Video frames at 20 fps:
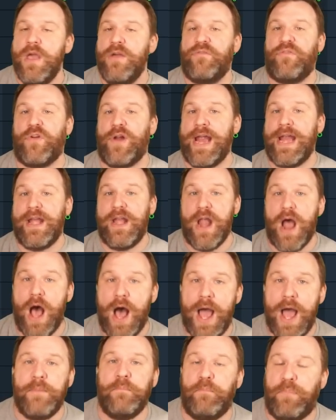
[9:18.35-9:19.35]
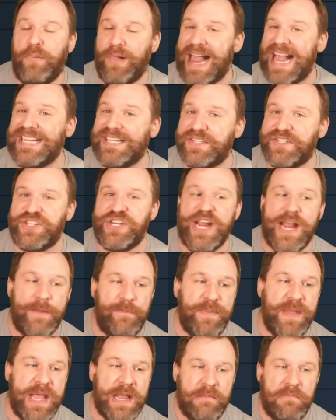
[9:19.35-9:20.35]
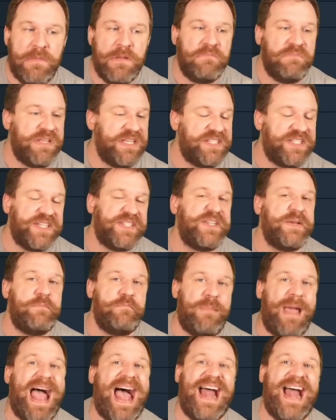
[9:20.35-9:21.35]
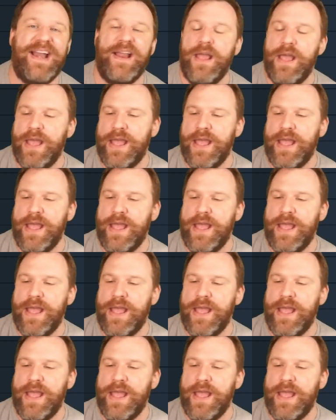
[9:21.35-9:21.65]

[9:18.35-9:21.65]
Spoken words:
For a non-blessed champion, this isn't bad.